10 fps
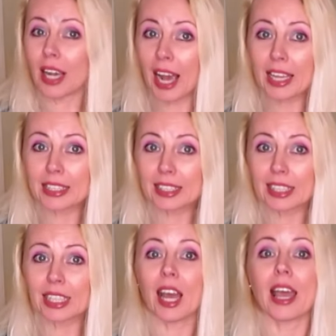
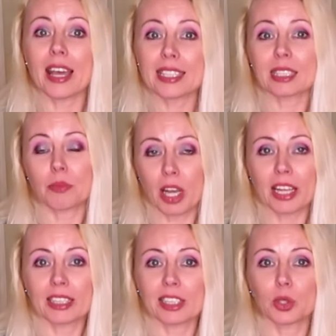kindly I asked them
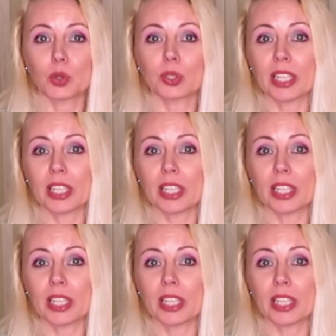kindly to